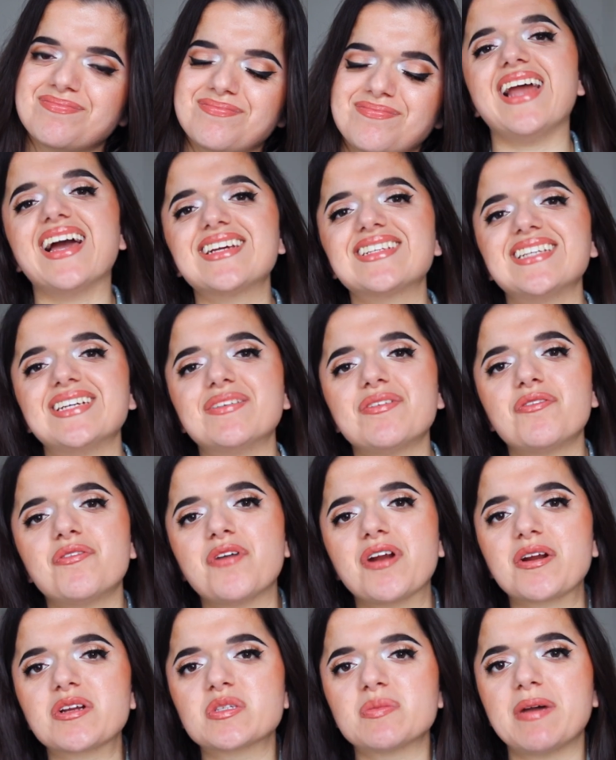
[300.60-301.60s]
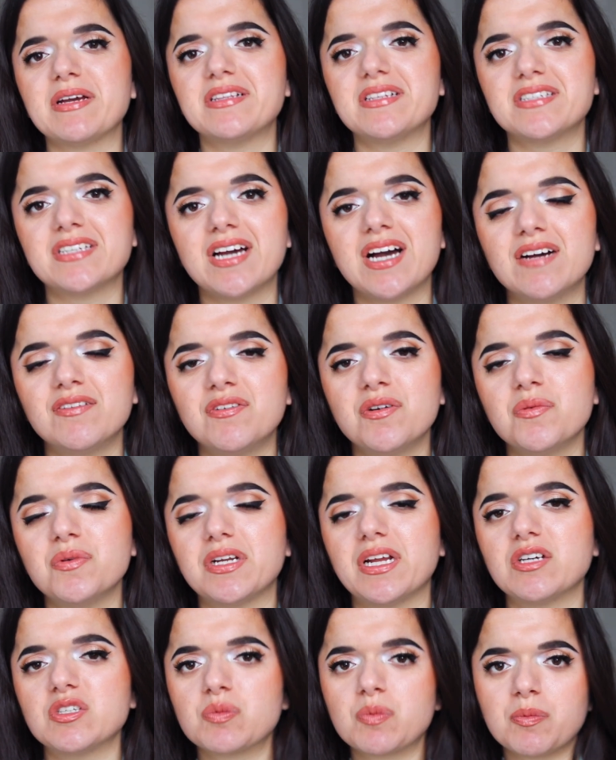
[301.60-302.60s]
Next, I have a fragrance by Lattafa. When
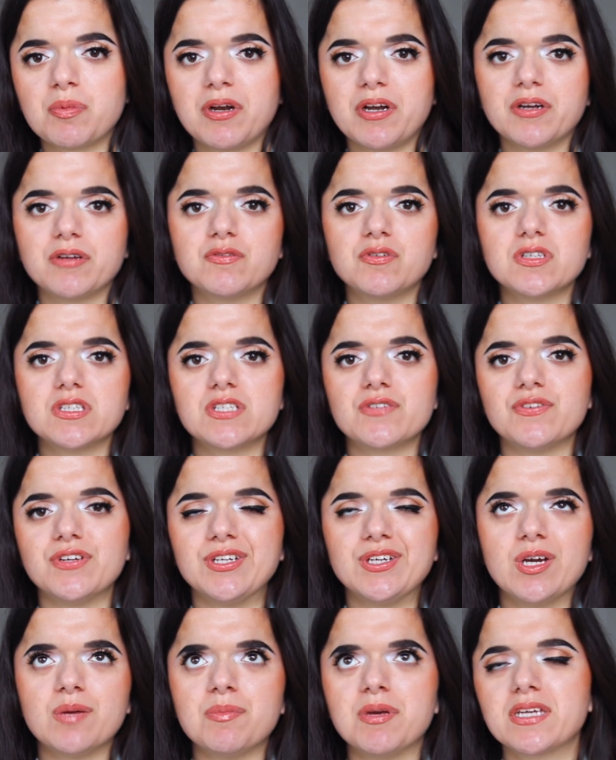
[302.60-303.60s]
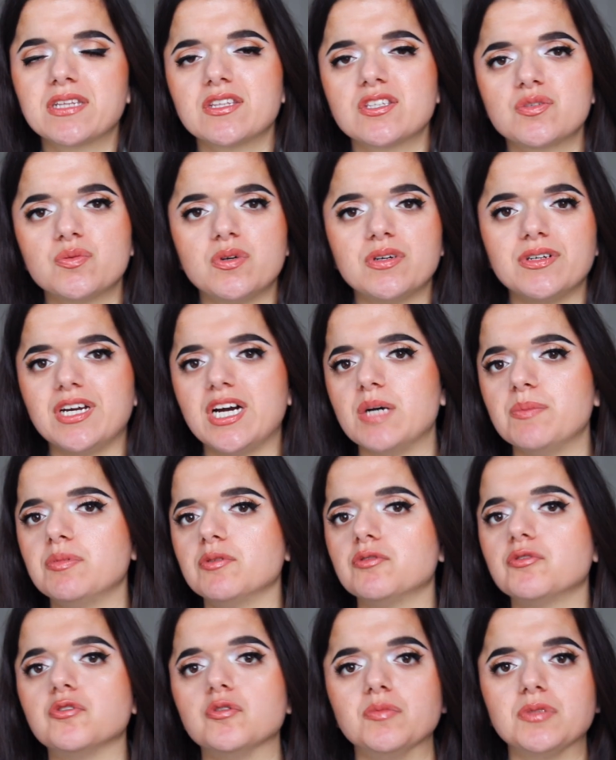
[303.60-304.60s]
I was preparing for this video, I picked this one up
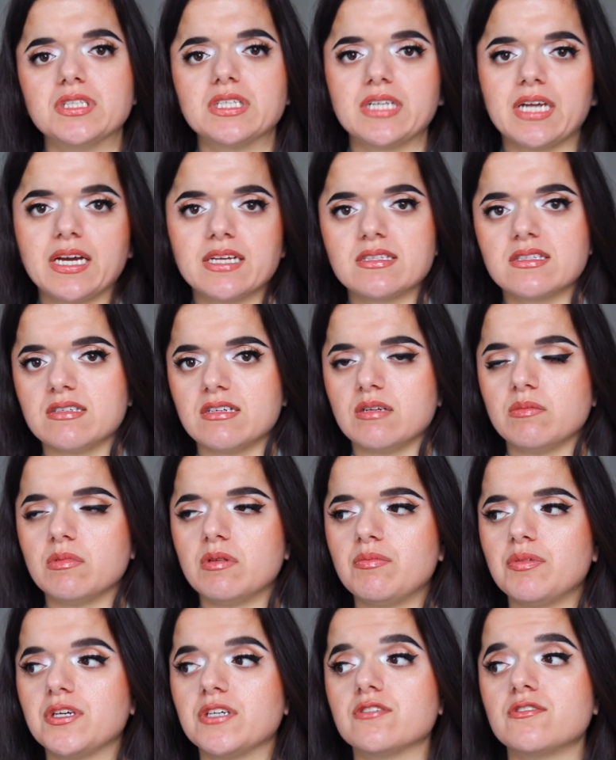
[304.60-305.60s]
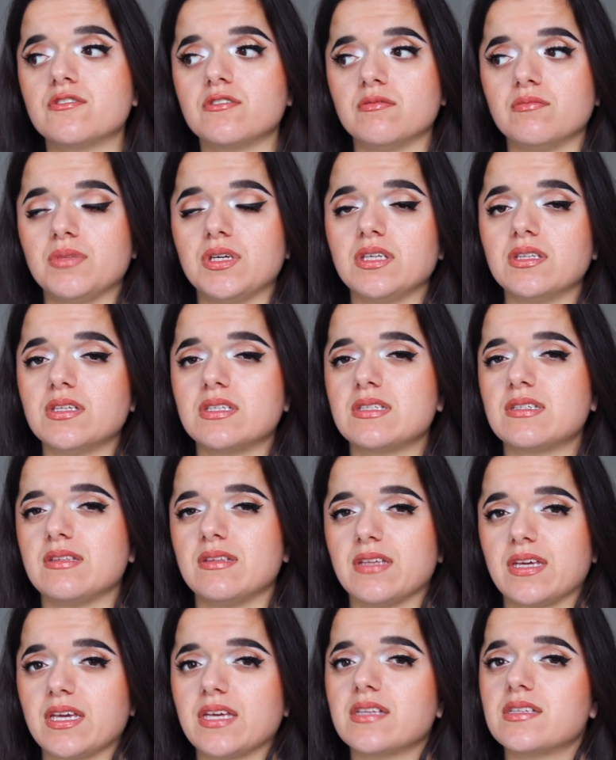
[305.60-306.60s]
assuming it had cinnamon because to me this
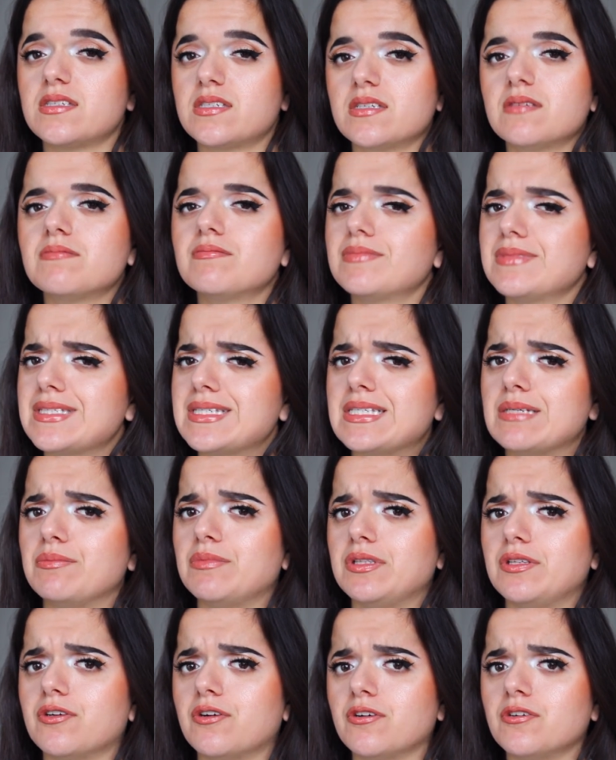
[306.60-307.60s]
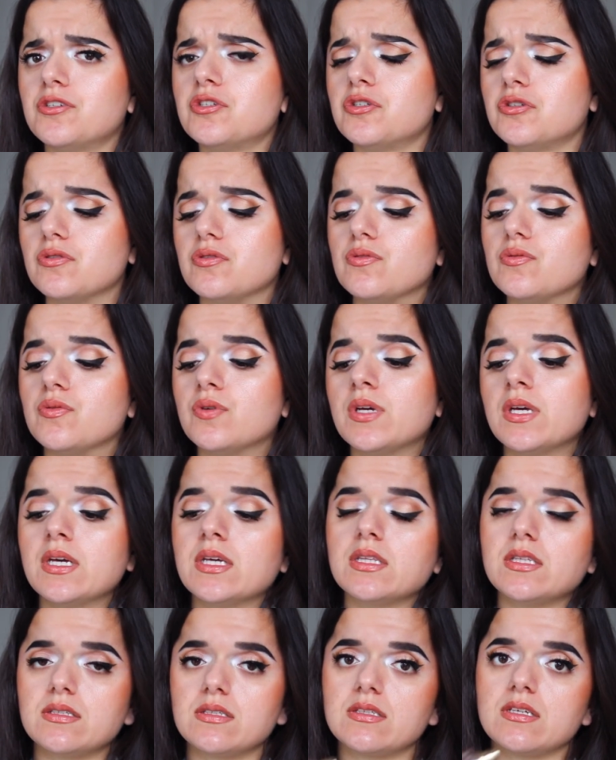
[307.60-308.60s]
leans similar to
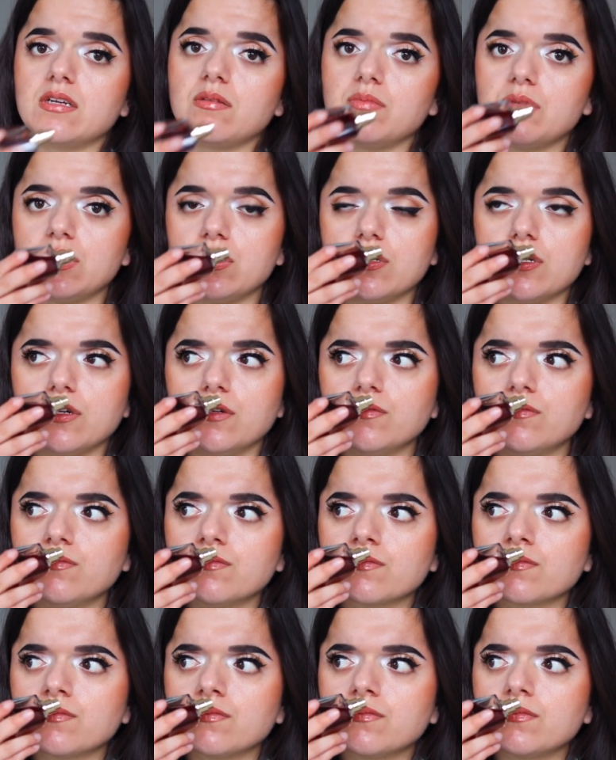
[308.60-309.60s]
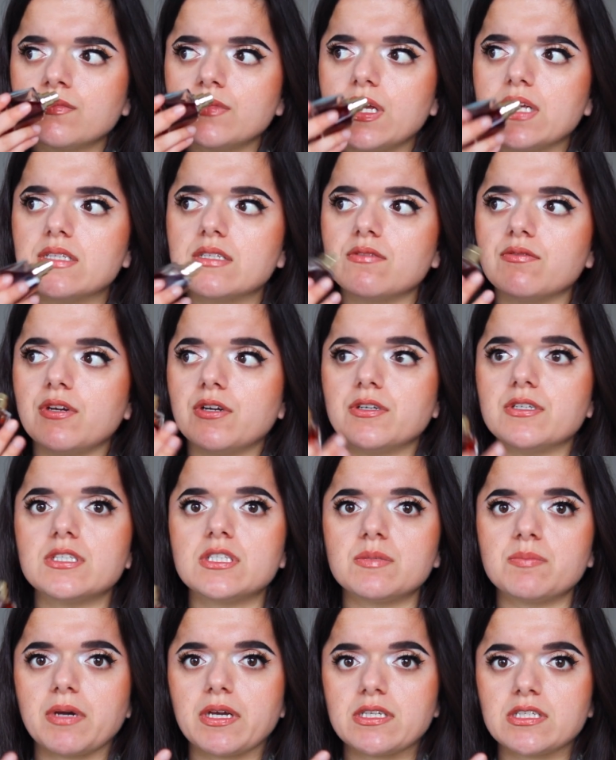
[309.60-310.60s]
the cinnamon note. It's a very
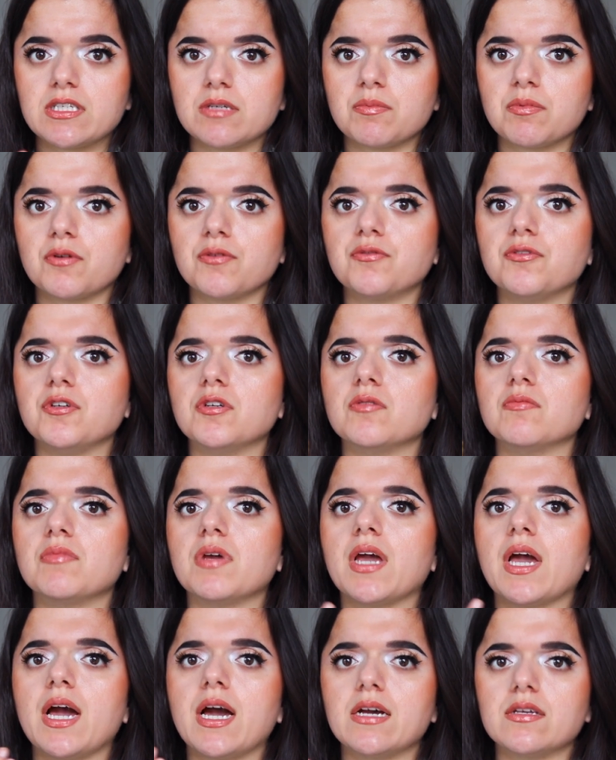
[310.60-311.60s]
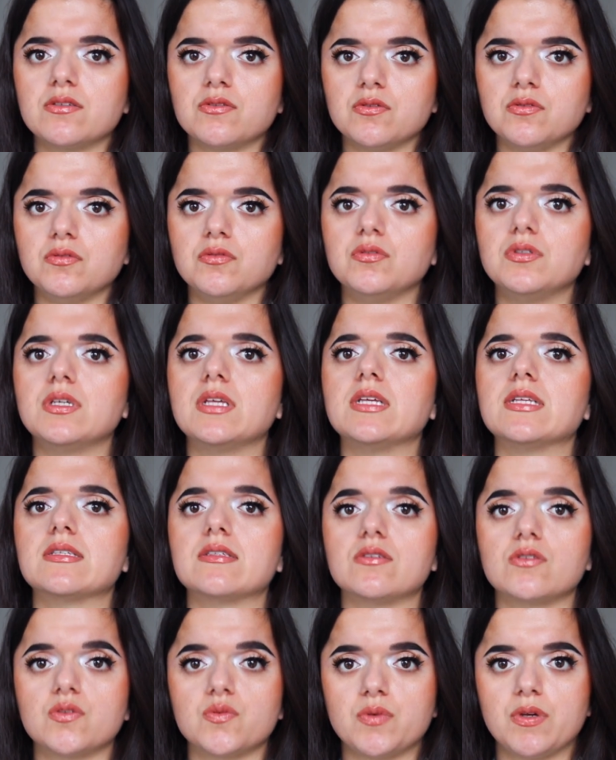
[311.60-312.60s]
spicy perfume. It has oud. It's
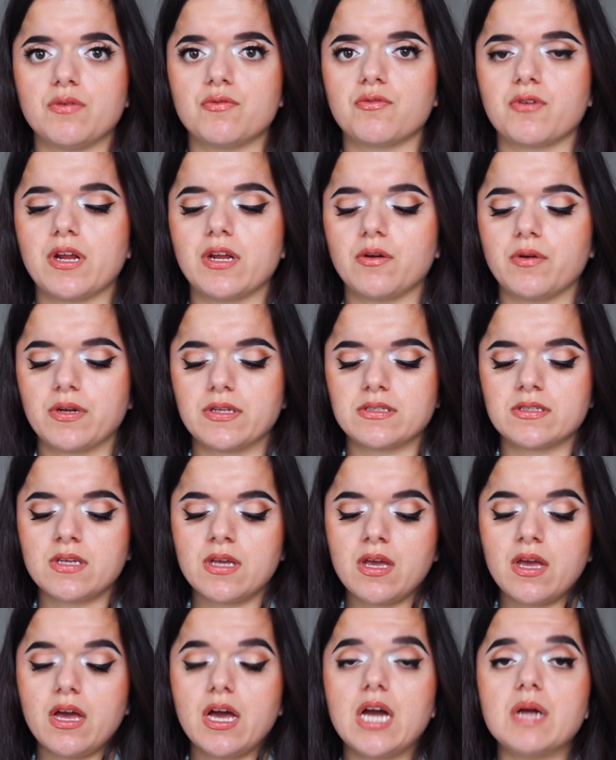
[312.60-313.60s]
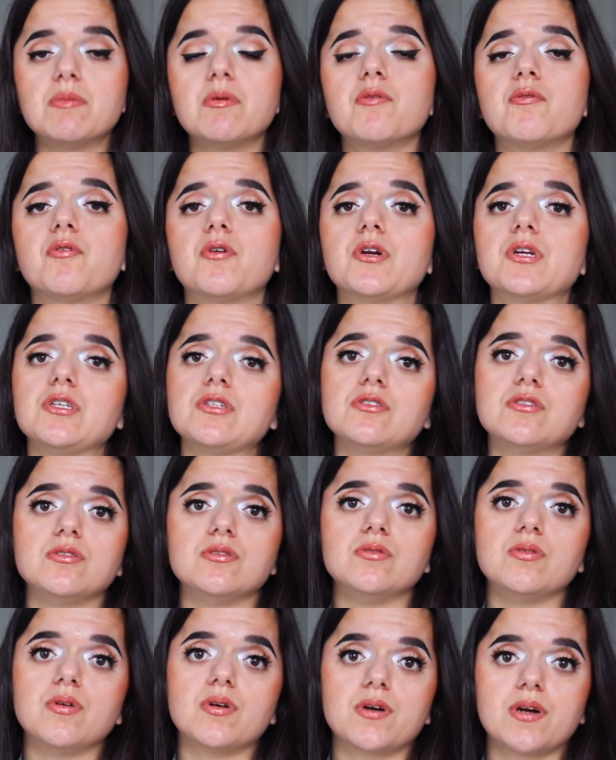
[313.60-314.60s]
a sweet fragrance. I'm referring
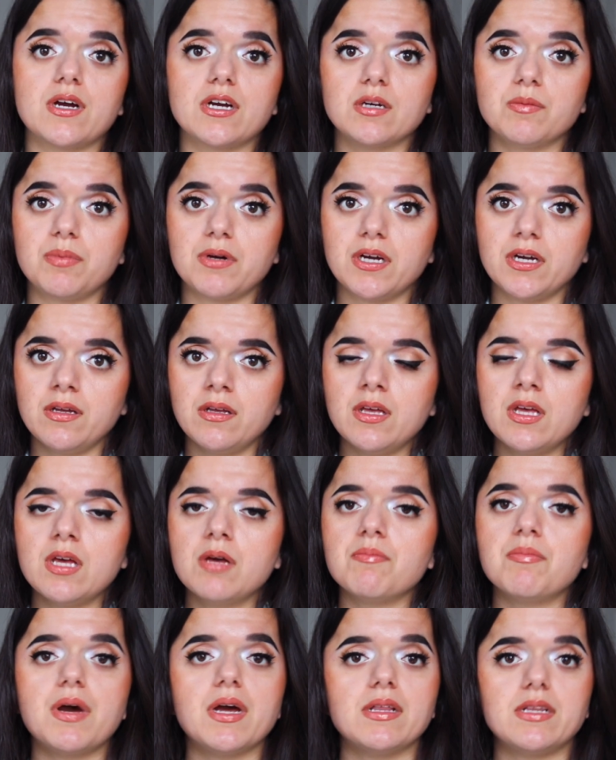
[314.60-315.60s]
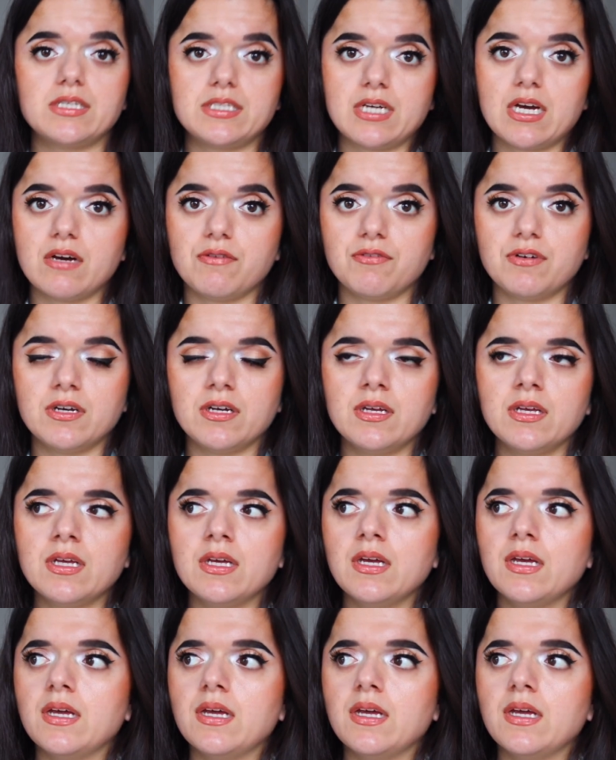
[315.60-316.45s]
to Ragba by Lattafa.